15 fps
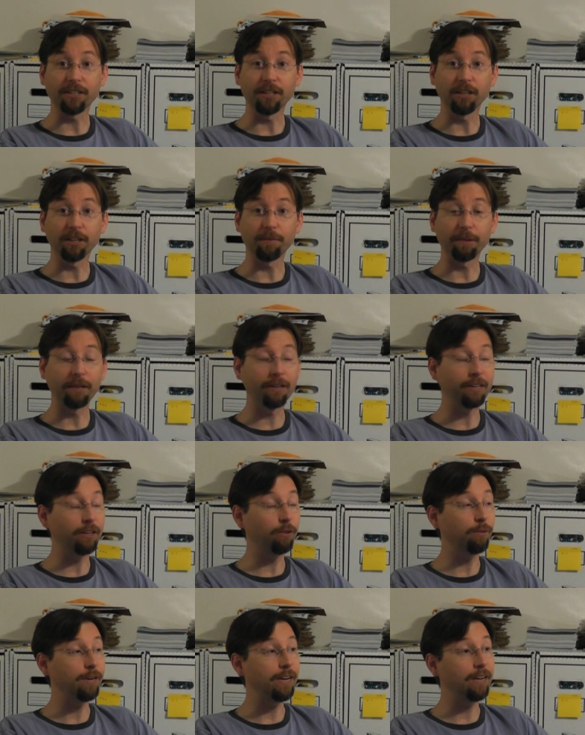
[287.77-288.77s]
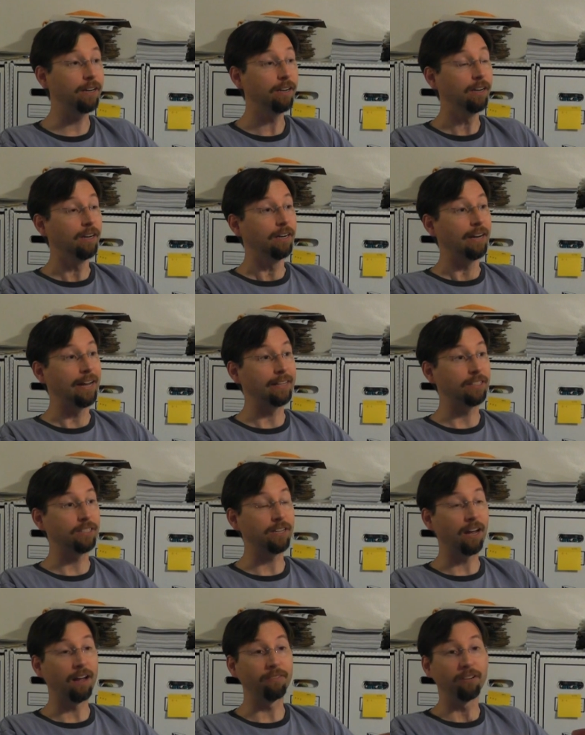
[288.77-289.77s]
that he'll be getting to read and
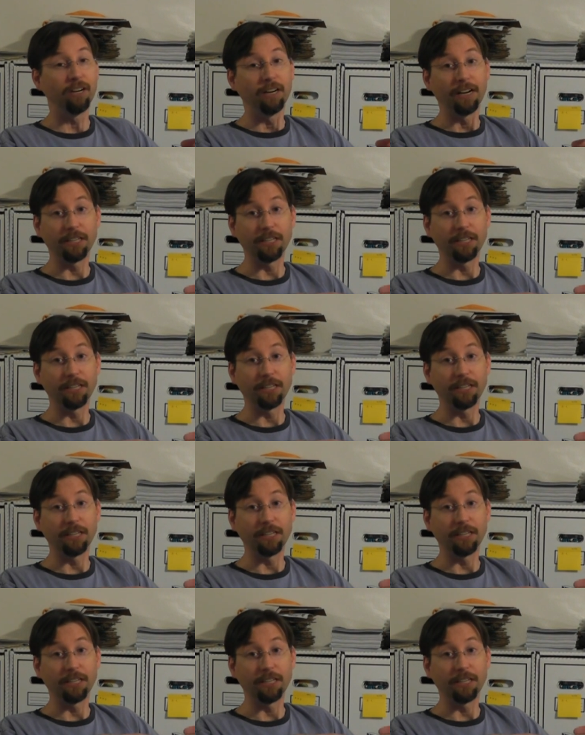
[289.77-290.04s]
stuff.